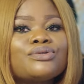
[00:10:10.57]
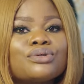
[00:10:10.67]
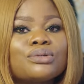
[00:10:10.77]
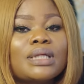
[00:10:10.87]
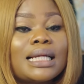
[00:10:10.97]

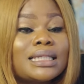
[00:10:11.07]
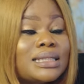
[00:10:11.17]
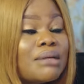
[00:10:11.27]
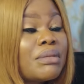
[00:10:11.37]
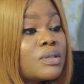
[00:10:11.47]
So at the
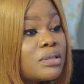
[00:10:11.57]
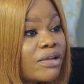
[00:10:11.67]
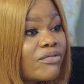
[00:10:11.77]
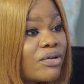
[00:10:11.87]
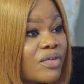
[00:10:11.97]
time I was
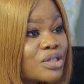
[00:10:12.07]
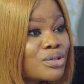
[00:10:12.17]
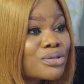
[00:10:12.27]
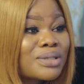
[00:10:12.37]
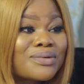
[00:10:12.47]
looking for
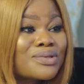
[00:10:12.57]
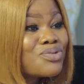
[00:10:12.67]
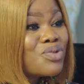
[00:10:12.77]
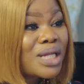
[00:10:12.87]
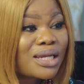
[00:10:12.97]
fashion school, there
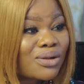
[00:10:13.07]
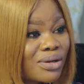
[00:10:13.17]
was really